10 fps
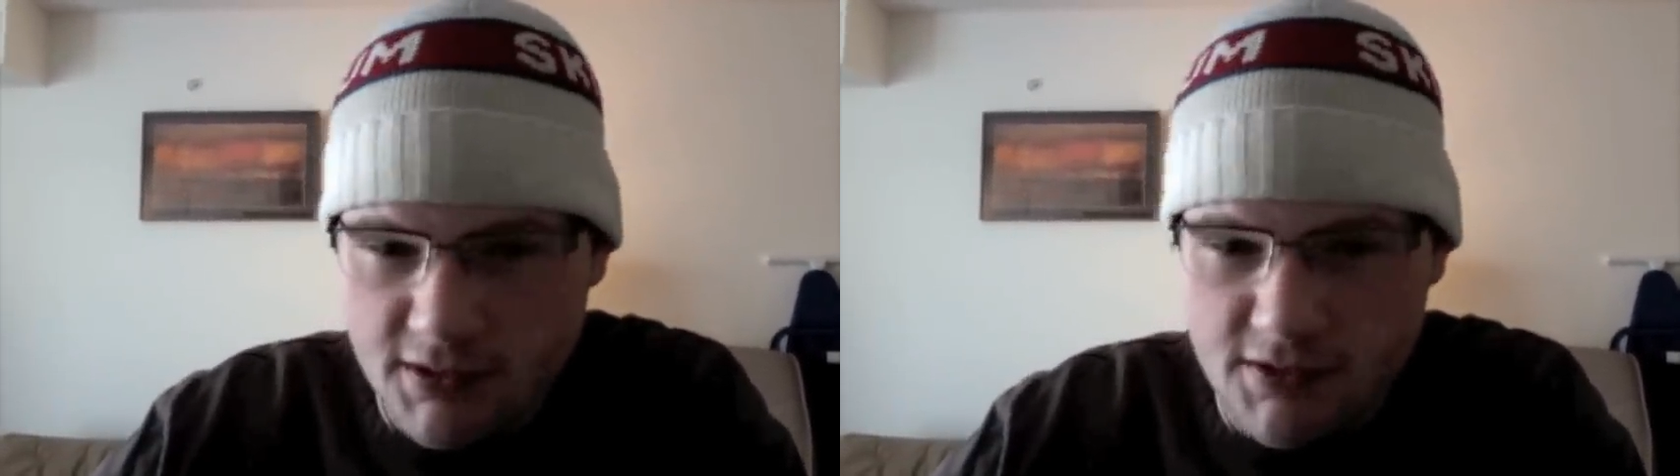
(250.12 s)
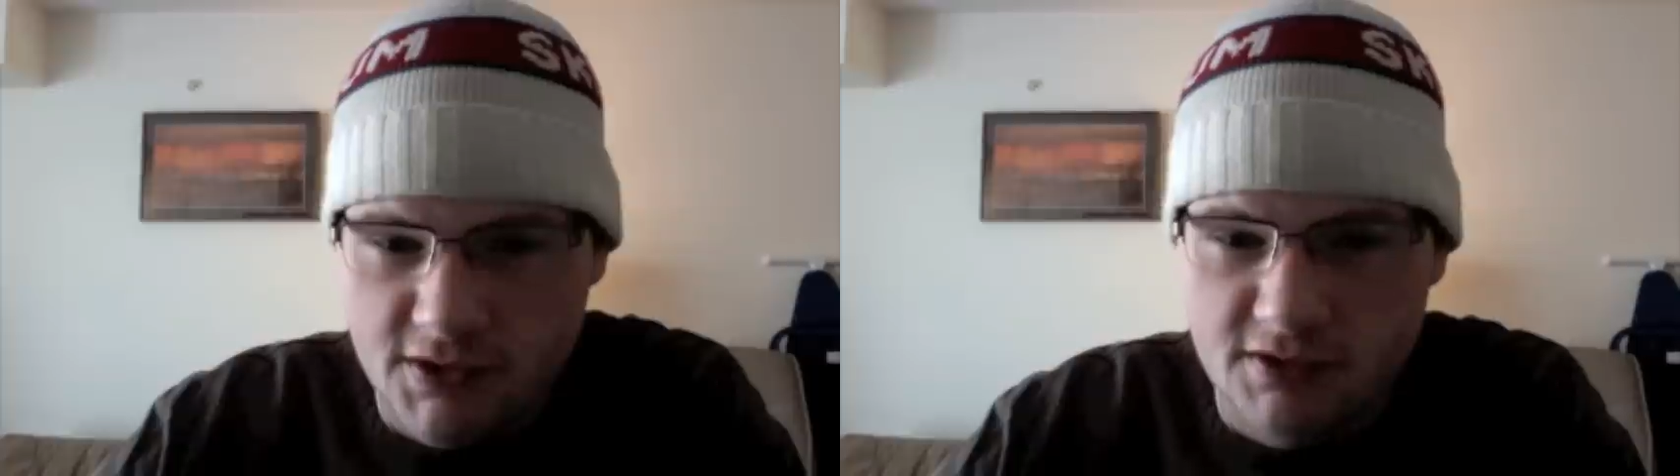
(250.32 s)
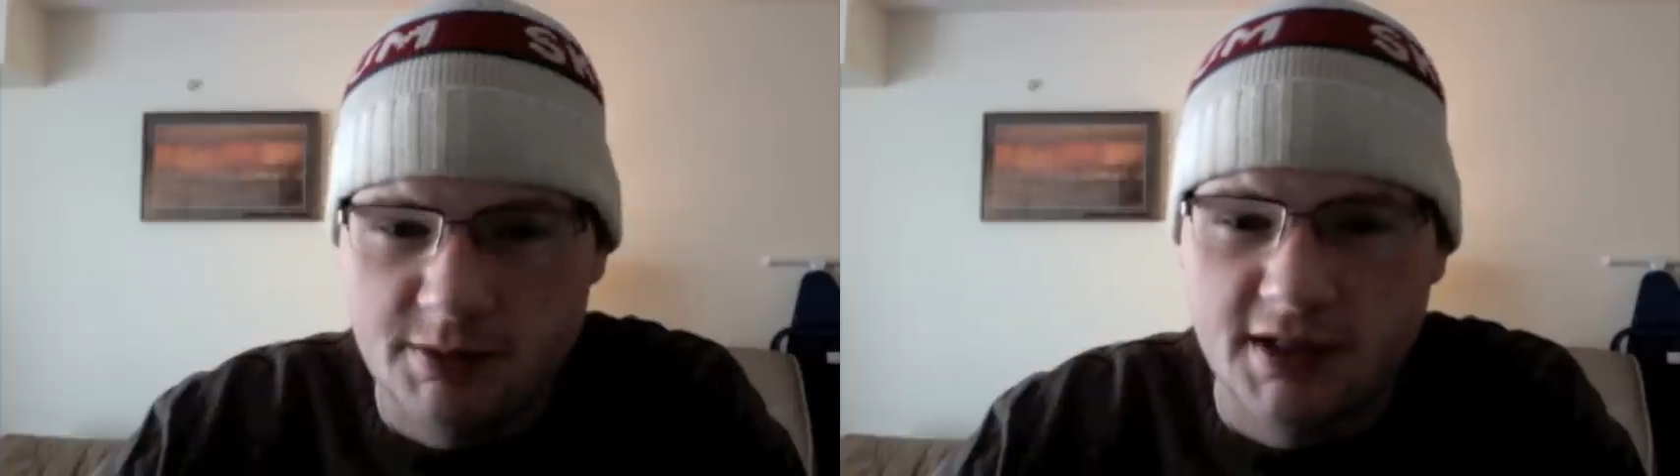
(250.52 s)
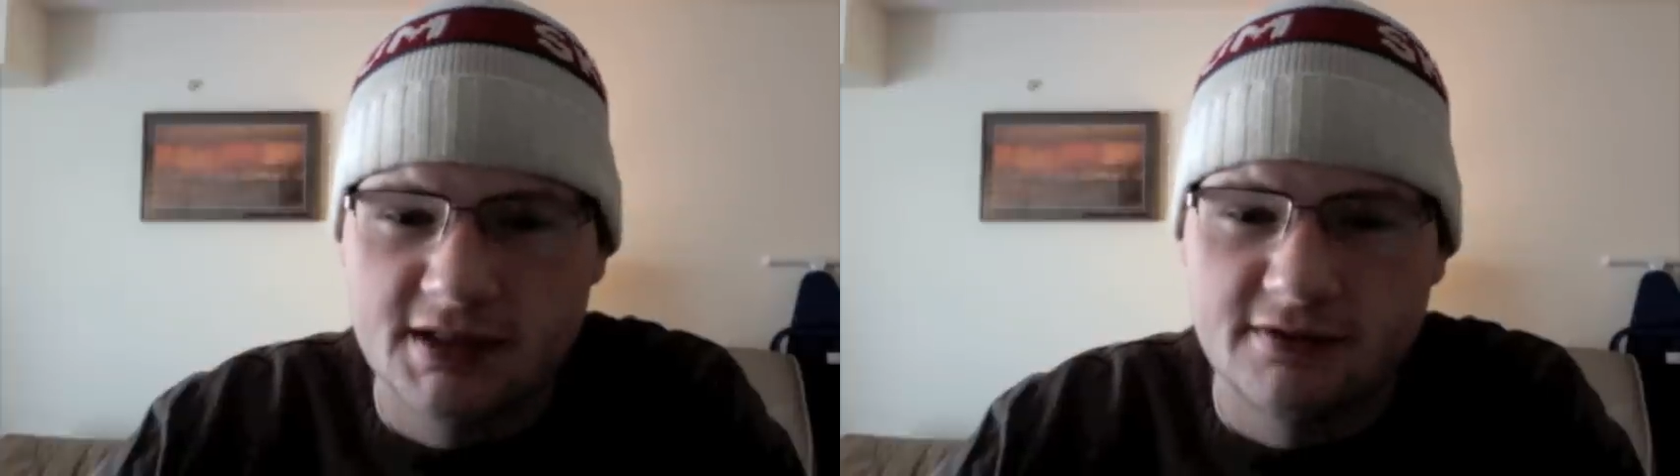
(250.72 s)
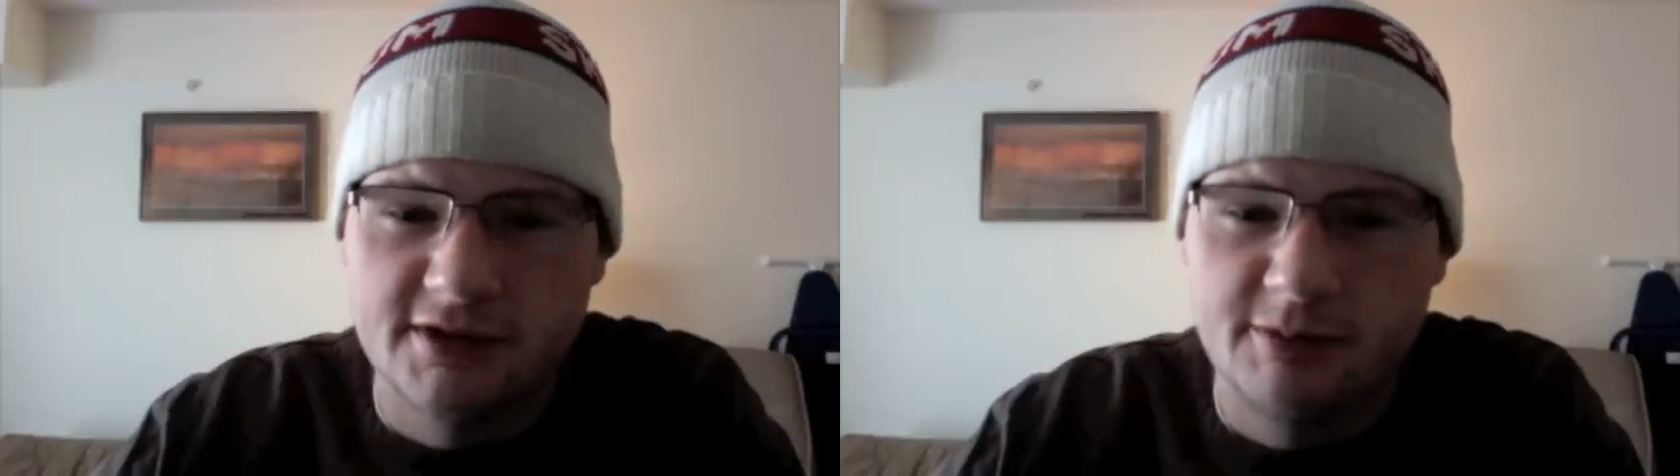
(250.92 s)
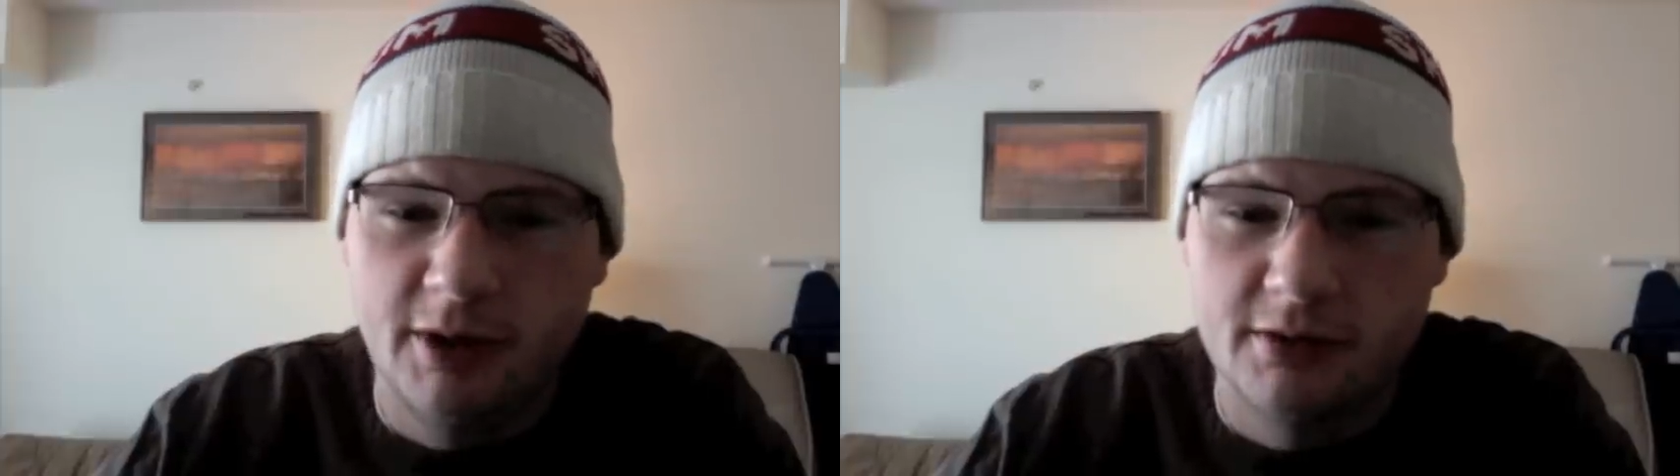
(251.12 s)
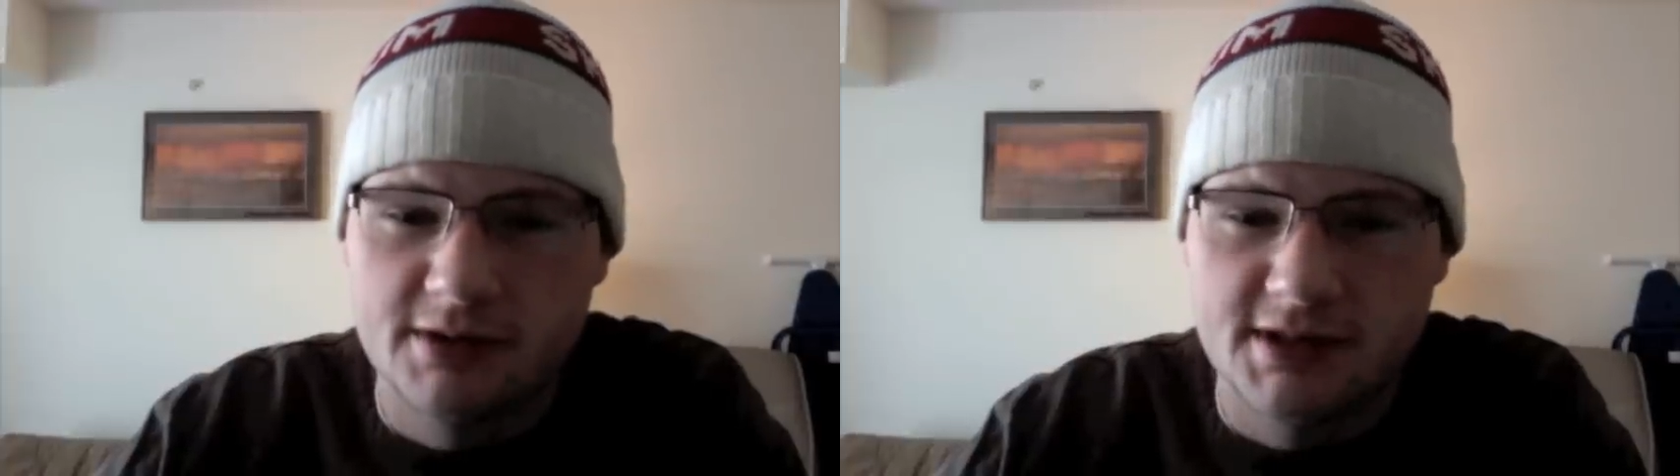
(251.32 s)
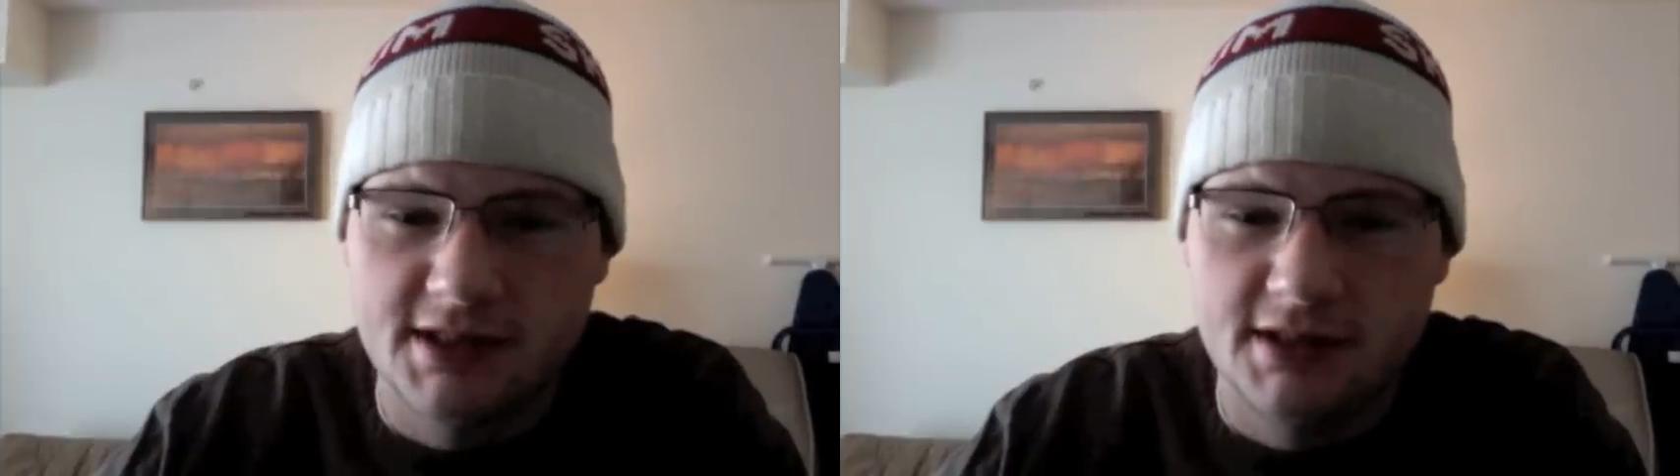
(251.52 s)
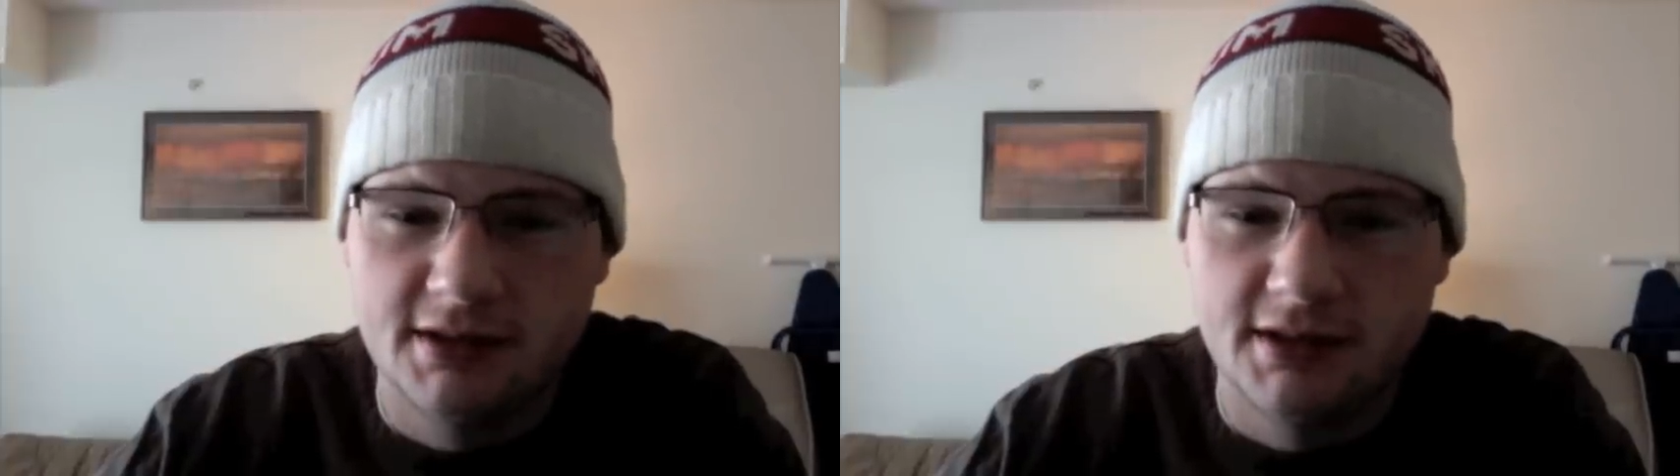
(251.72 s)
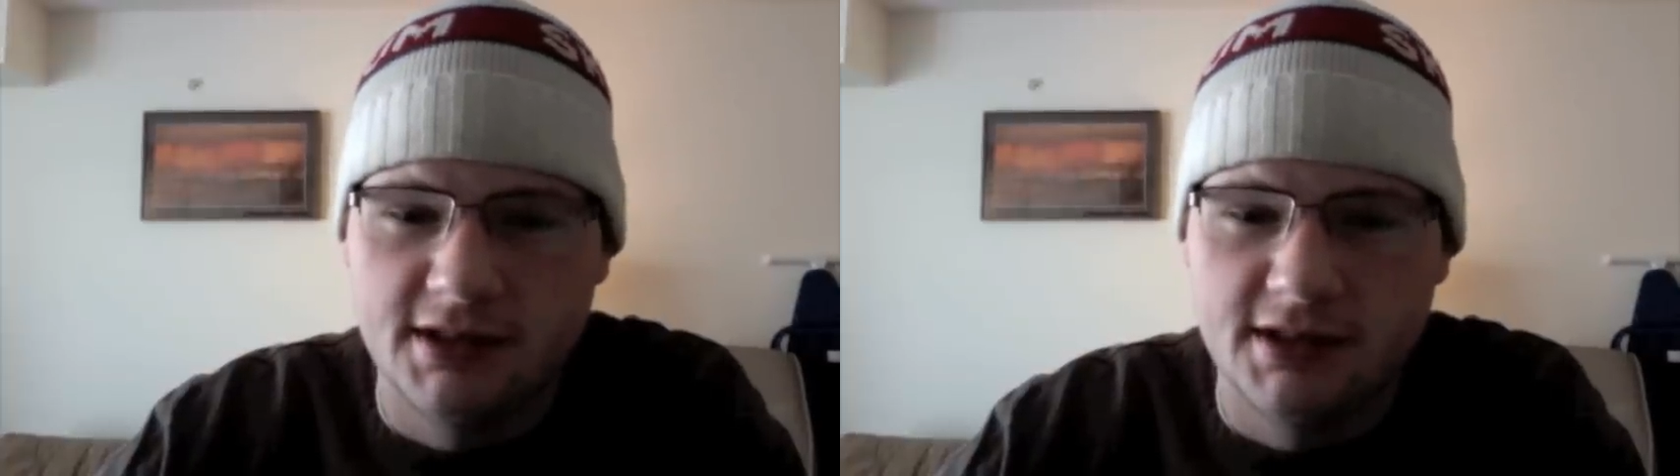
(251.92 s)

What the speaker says: Just because of its potency.